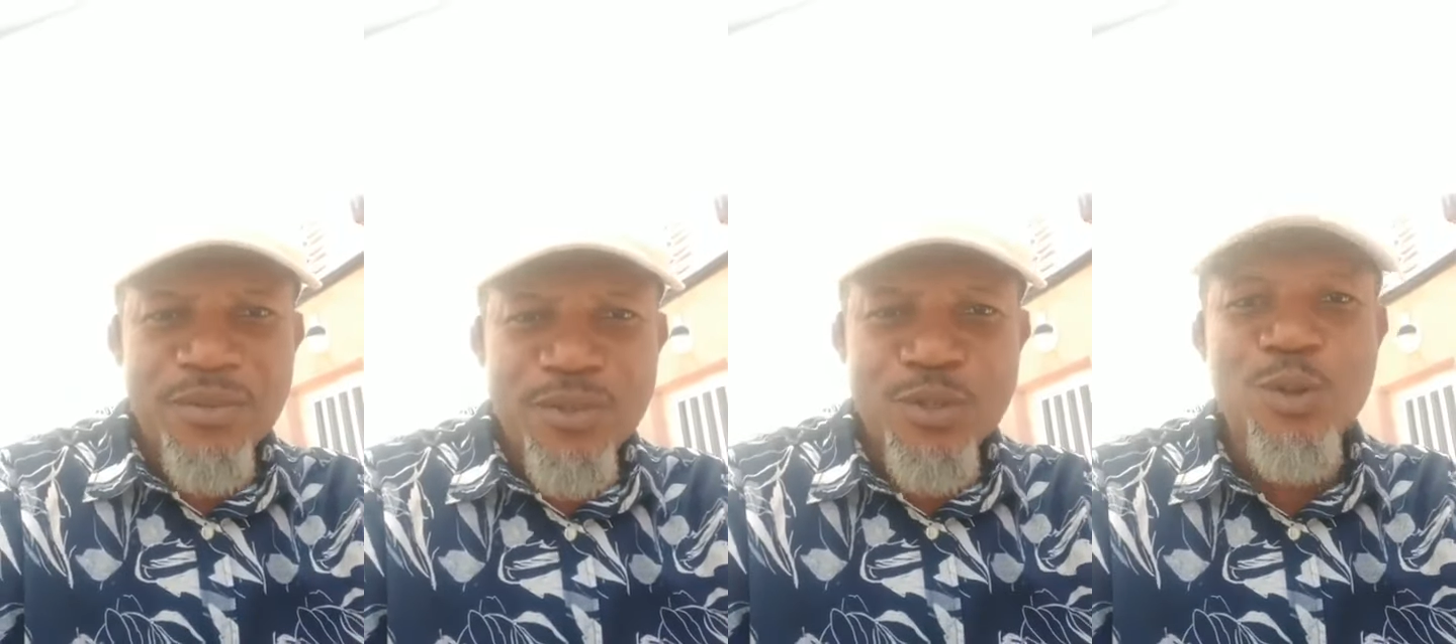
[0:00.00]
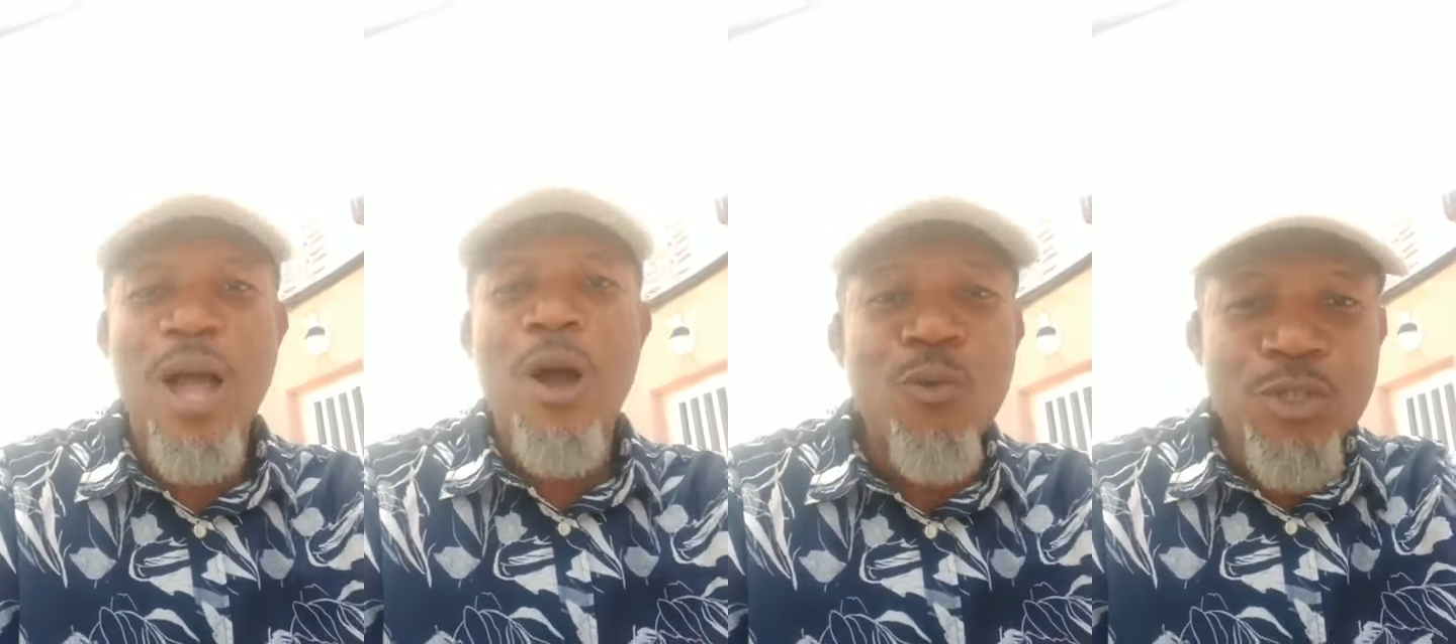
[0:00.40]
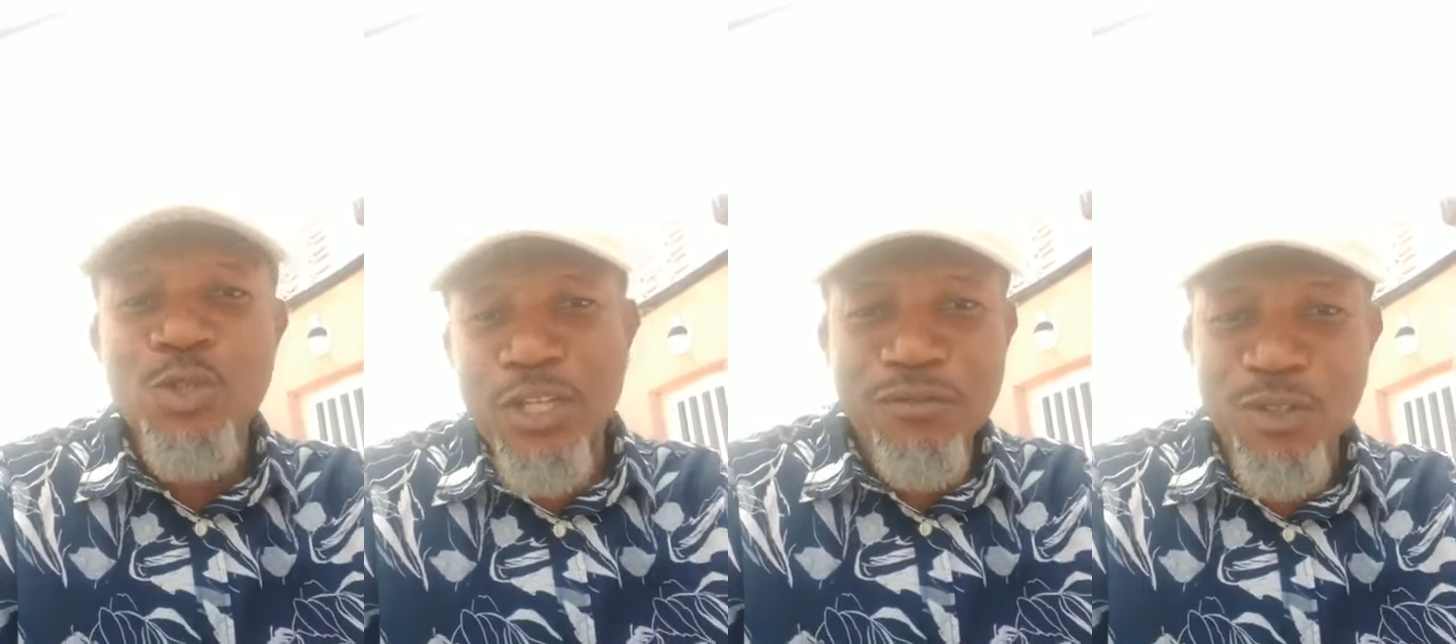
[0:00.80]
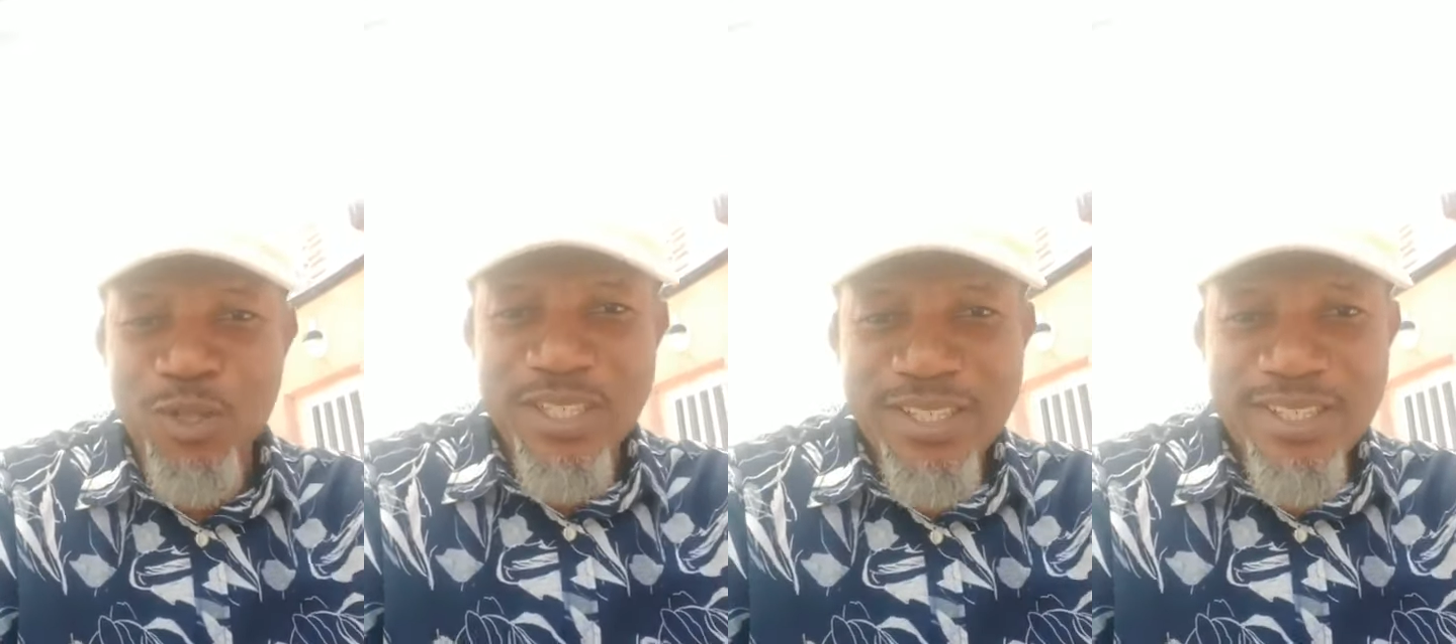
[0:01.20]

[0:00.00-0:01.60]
So I wish you safe journey.